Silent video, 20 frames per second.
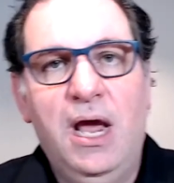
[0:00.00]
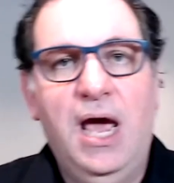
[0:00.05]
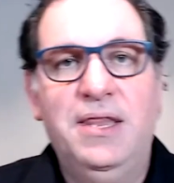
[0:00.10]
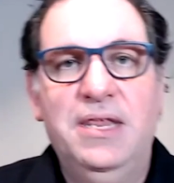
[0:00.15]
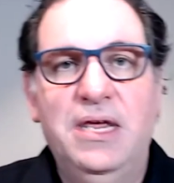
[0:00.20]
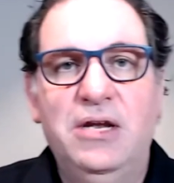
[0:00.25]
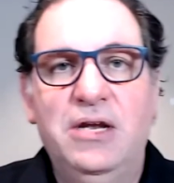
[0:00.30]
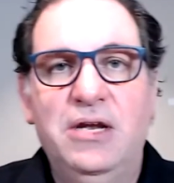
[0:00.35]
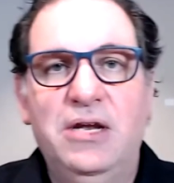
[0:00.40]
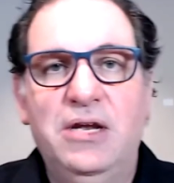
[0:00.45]

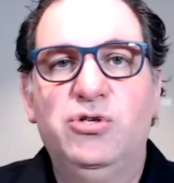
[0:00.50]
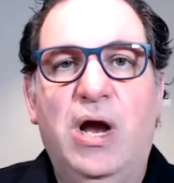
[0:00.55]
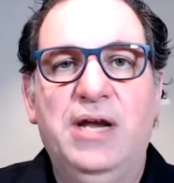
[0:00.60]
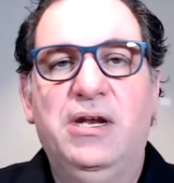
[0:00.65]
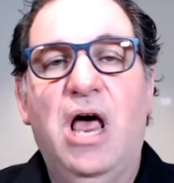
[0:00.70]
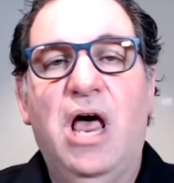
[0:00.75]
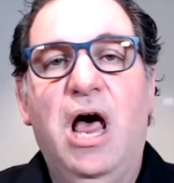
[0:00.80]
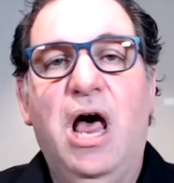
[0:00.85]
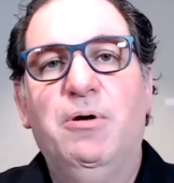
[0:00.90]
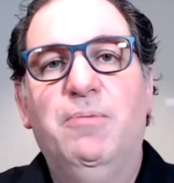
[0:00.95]
and then trying
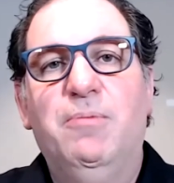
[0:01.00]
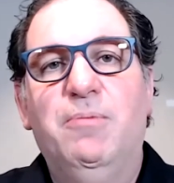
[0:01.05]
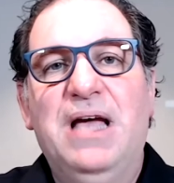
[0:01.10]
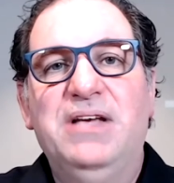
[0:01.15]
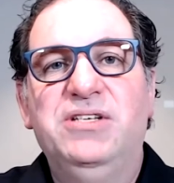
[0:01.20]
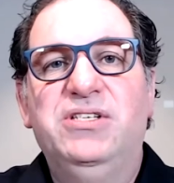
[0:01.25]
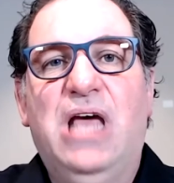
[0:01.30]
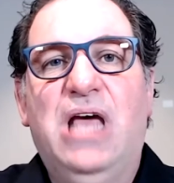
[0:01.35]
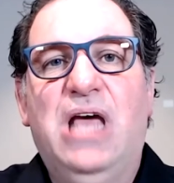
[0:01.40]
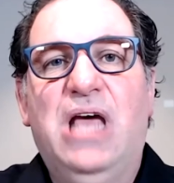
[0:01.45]
to
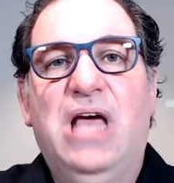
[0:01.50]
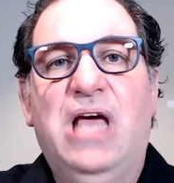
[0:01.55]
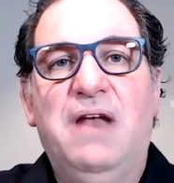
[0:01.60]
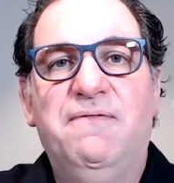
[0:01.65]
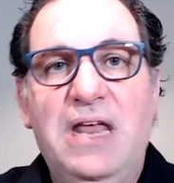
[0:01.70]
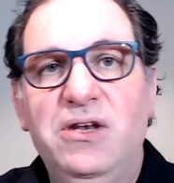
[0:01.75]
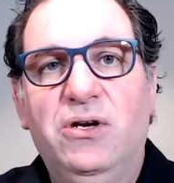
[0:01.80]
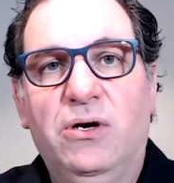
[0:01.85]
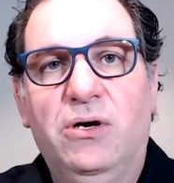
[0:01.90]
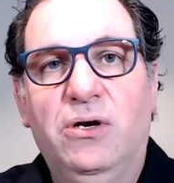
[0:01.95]
compromise that
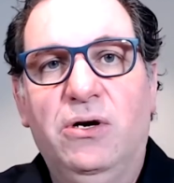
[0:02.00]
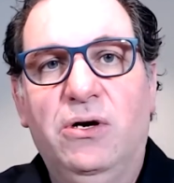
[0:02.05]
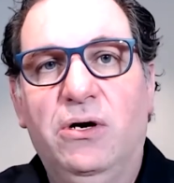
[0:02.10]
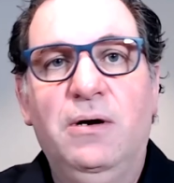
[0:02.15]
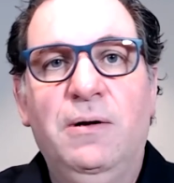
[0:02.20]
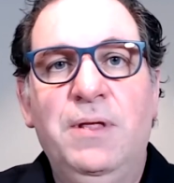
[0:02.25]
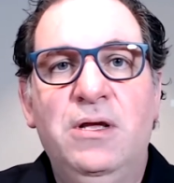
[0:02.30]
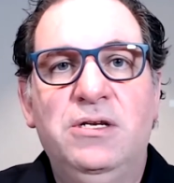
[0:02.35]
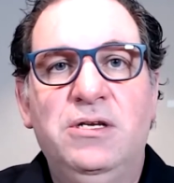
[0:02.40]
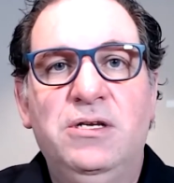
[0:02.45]

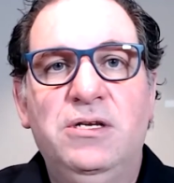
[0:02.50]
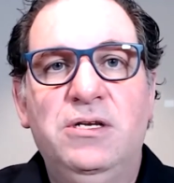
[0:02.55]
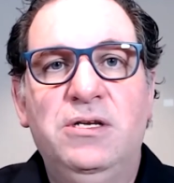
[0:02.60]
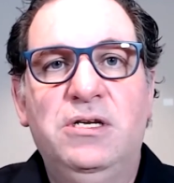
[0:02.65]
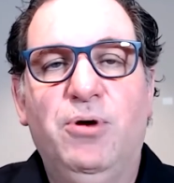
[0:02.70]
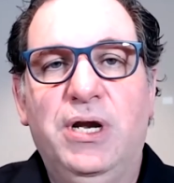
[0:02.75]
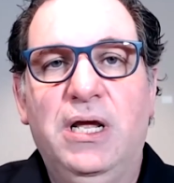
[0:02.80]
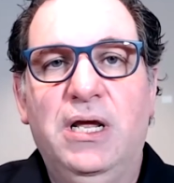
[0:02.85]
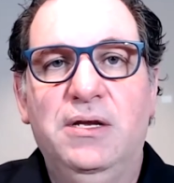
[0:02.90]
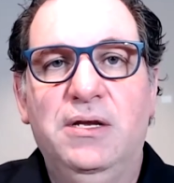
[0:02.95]
vendor to
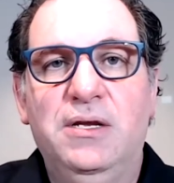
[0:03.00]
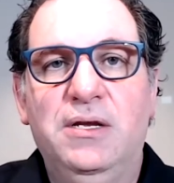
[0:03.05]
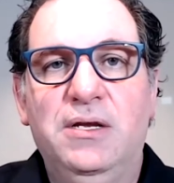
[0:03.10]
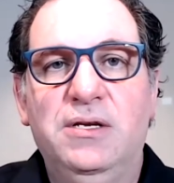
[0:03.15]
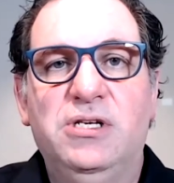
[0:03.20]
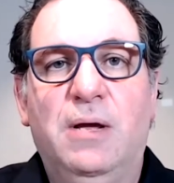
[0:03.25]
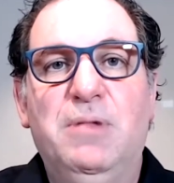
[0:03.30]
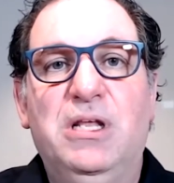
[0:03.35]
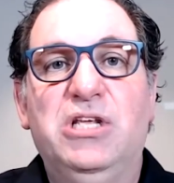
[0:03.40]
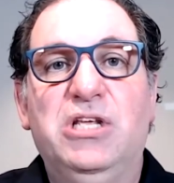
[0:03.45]
put in
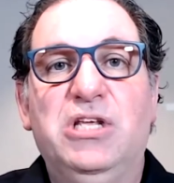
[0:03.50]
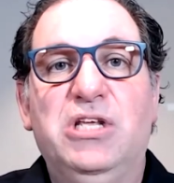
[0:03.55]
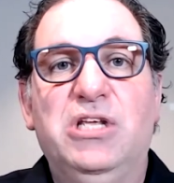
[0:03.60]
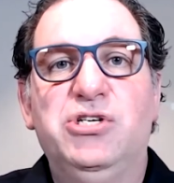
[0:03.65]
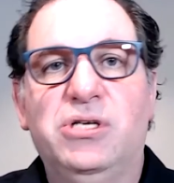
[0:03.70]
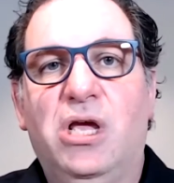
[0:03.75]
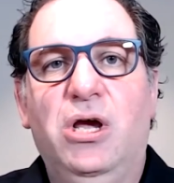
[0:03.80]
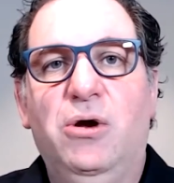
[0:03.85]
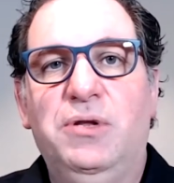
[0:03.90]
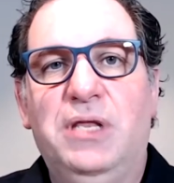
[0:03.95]
some
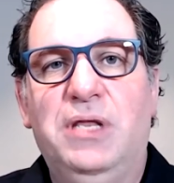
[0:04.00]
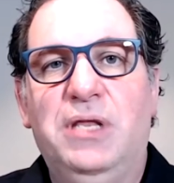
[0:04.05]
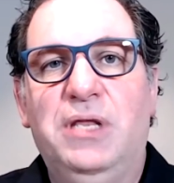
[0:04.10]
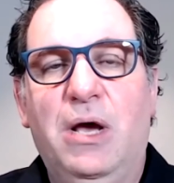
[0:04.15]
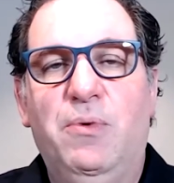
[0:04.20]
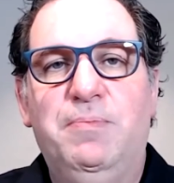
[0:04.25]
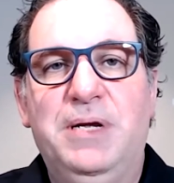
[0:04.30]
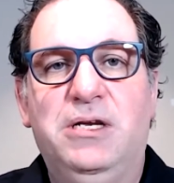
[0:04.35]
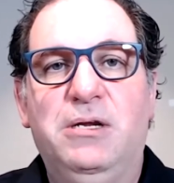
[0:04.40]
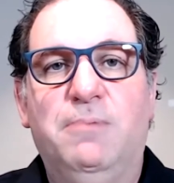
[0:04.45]
malicious code
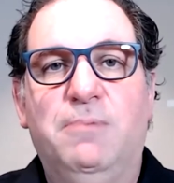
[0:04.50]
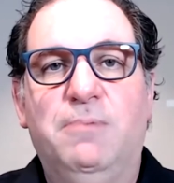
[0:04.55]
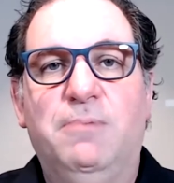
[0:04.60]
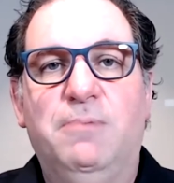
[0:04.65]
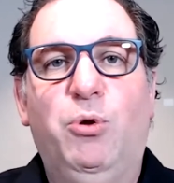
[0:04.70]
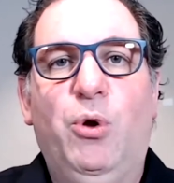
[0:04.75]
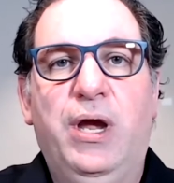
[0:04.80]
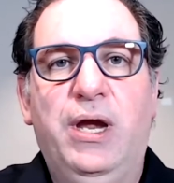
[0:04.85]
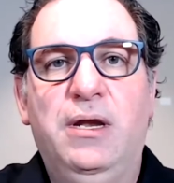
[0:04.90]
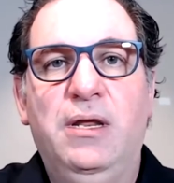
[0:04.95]
that will be
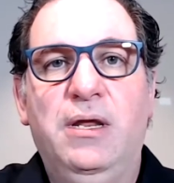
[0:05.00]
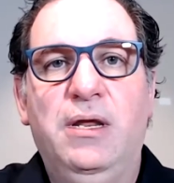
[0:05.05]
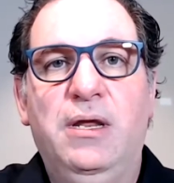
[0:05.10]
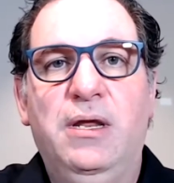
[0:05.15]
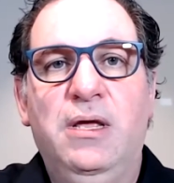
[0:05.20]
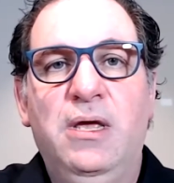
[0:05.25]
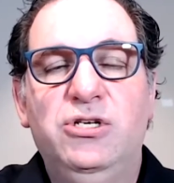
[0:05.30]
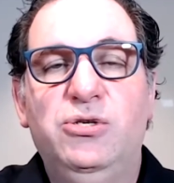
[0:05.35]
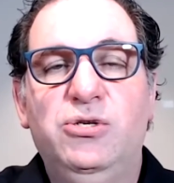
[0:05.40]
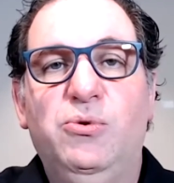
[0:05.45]
deployed
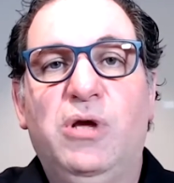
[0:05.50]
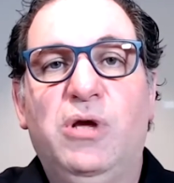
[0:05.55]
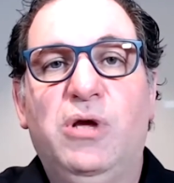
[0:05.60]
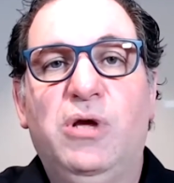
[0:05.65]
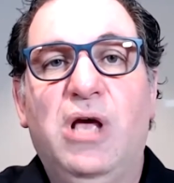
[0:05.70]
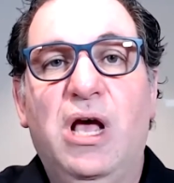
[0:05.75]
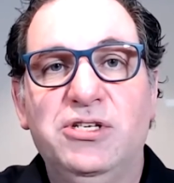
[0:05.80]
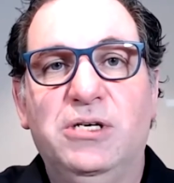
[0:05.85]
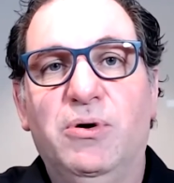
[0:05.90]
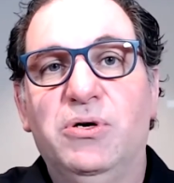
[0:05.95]
to
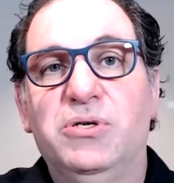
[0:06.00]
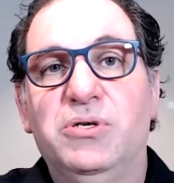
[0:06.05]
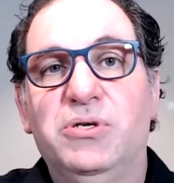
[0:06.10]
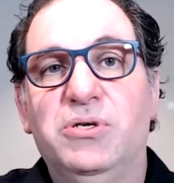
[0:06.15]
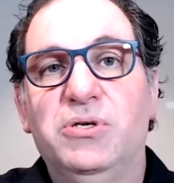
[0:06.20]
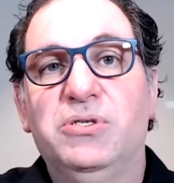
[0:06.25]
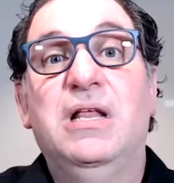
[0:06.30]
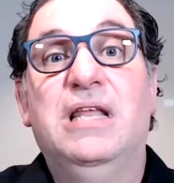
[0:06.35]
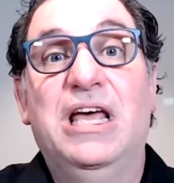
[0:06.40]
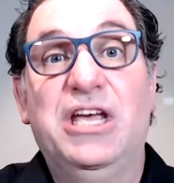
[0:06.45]

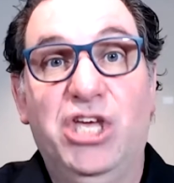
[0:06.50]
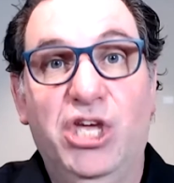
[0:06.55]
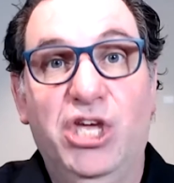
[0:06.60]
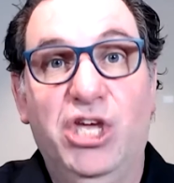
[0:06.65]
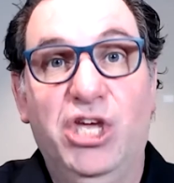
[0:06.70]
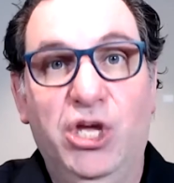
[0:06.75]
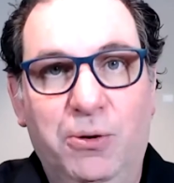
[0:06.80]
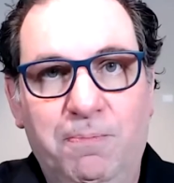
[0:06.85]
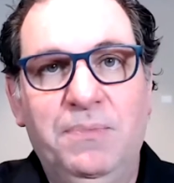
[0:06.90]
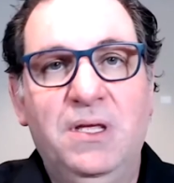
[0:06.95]
customers
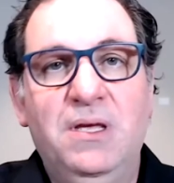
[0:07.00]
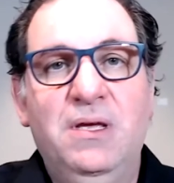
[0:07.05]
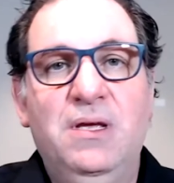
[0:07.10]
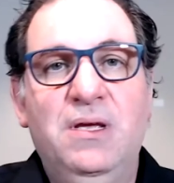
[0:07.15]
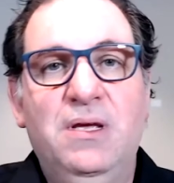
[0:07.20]
like you.